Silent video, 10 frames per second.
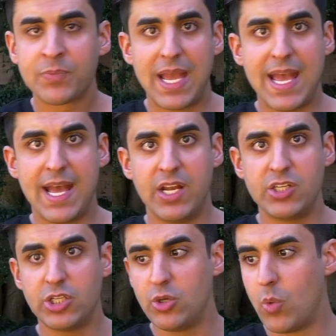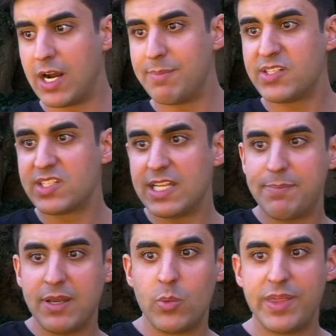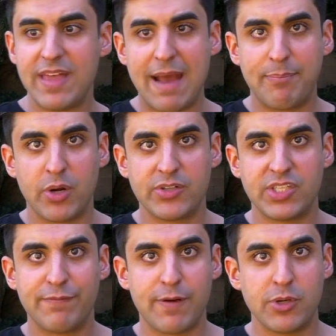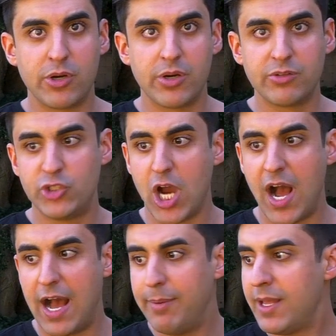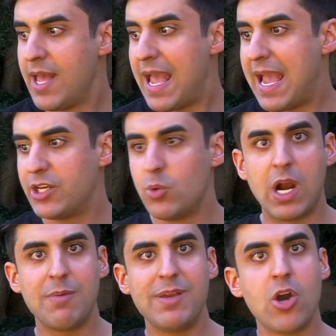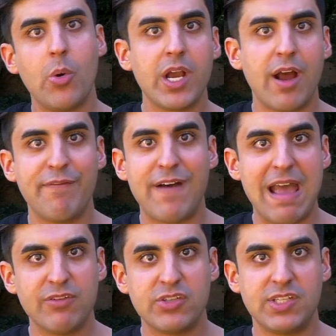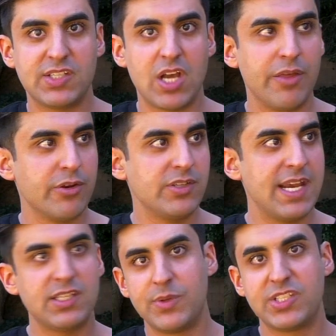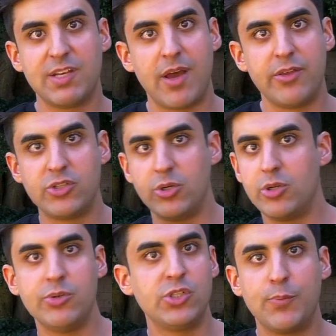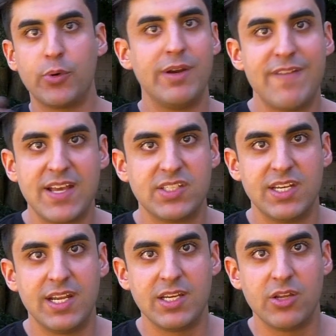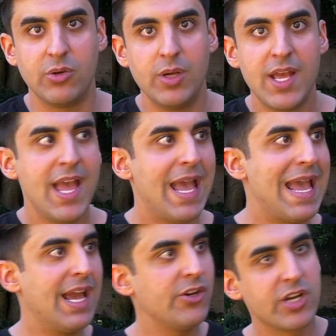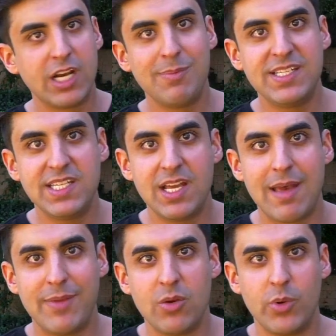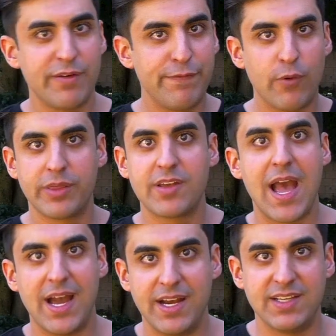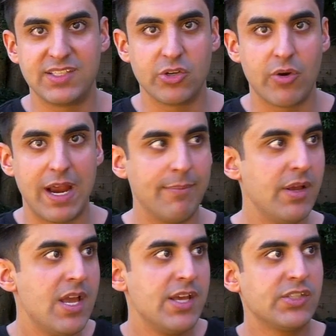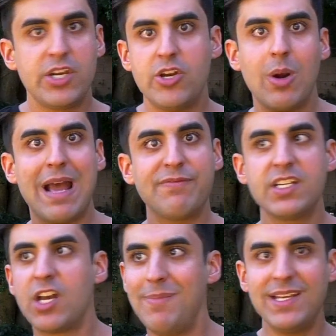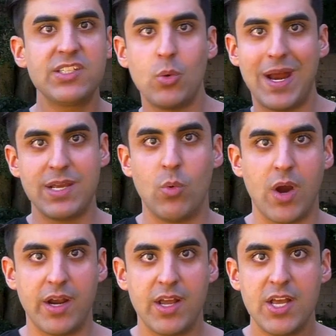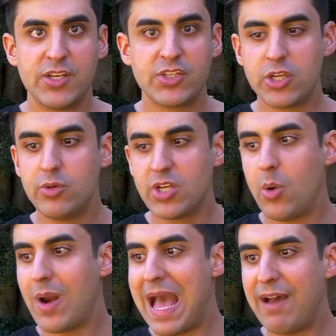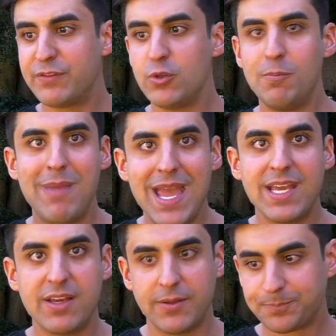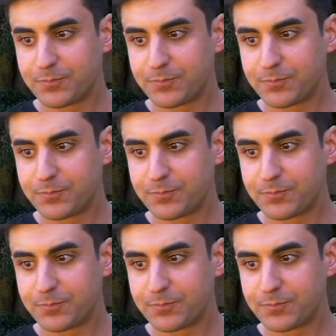and you want to be sleeping with that person from your job, and you want to be going on 5 or 6 other dates with some other dude who's super invested in you, and you're going to be DMing with a 4th guy on Instagram, so you don't have to commit to anyone. So you don't have to make